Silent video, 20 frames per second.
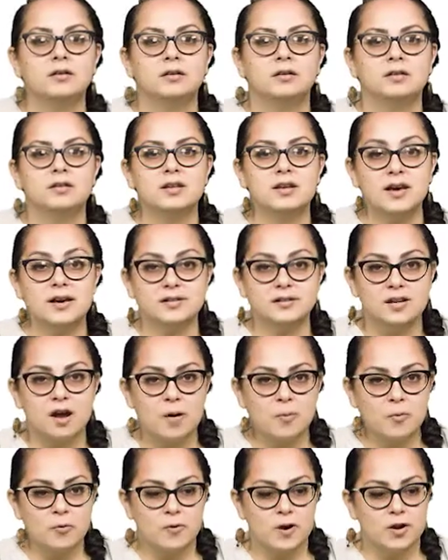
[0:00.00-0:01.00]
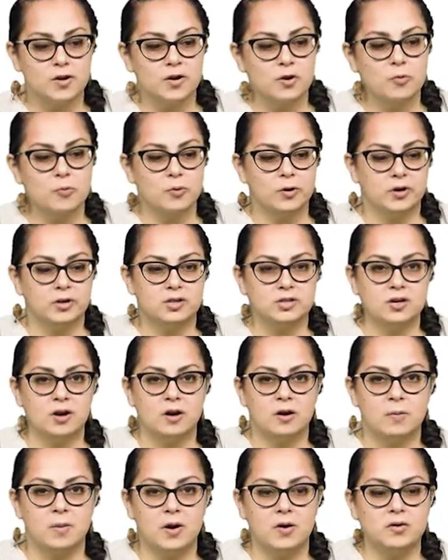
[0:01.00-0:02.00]
The next operator we're going to talk
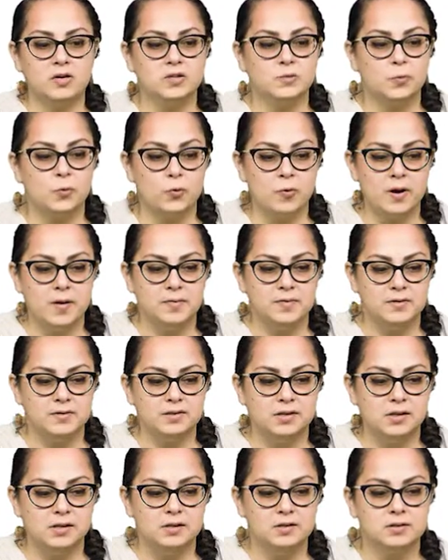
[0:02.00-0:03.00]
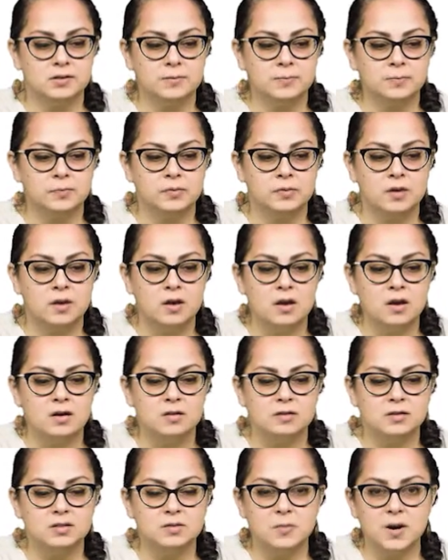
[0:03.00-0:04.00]
about is parentheses.
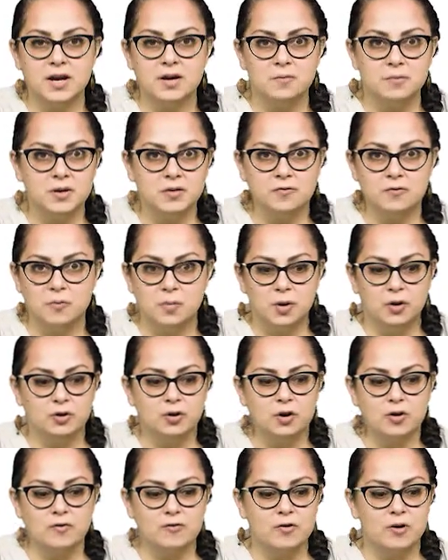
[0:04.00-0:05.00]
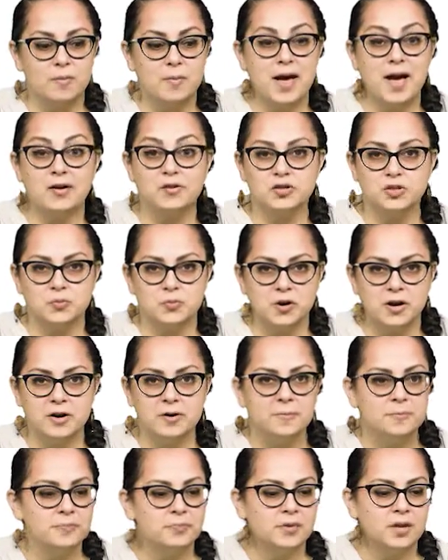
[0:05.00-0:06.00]
This might be familiar from algebra.
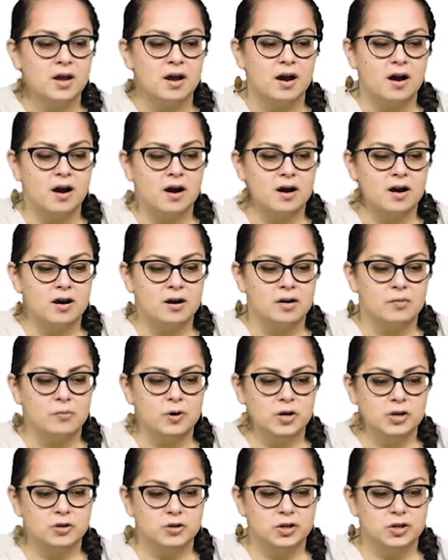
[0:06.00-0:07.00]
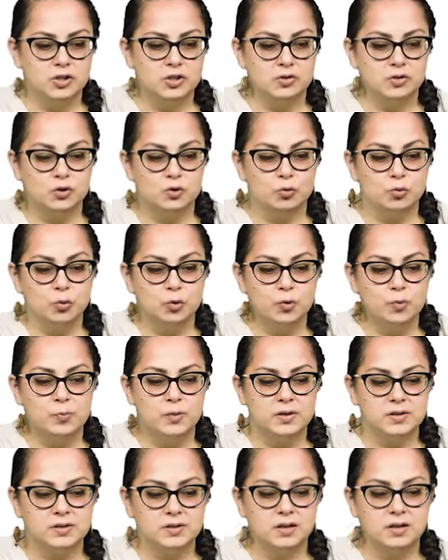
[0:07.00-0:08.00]
What you're going to do is group
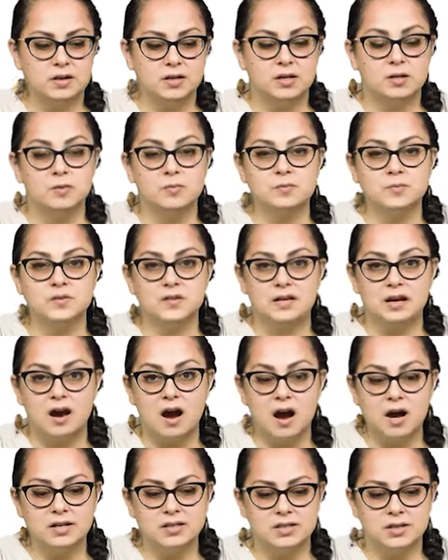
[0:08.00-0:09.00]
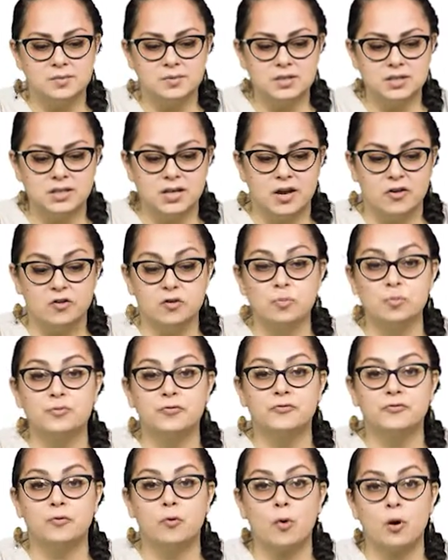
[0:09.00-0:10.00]
synonyms and concepts together
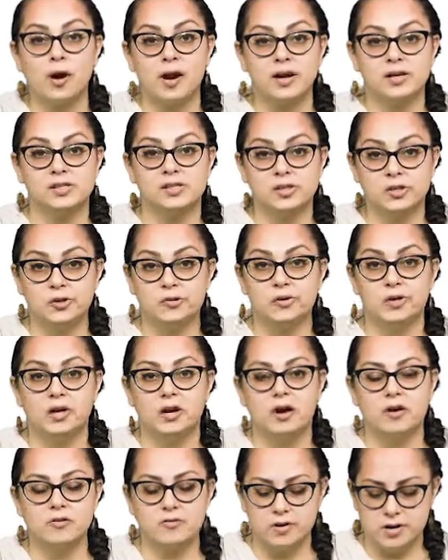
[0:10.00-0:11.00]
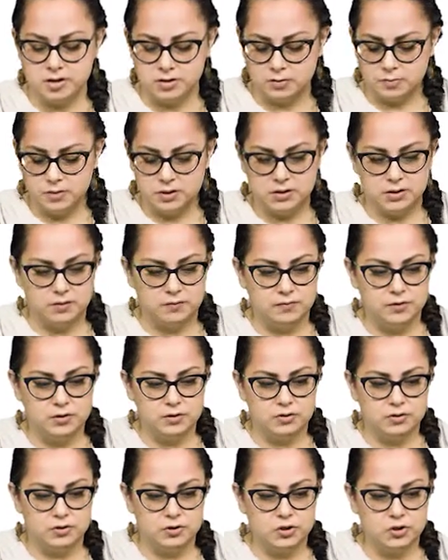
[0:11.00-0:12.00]
before executing other elements of the
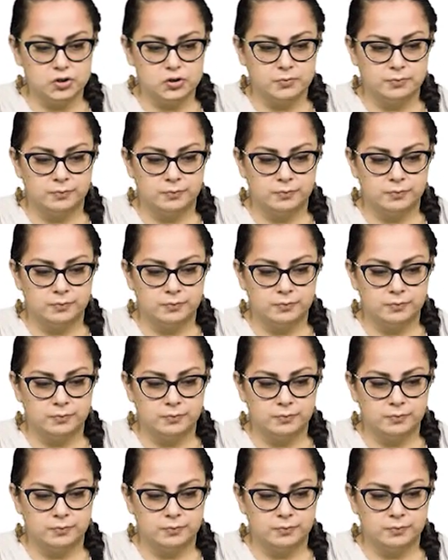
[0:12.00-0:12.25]
search.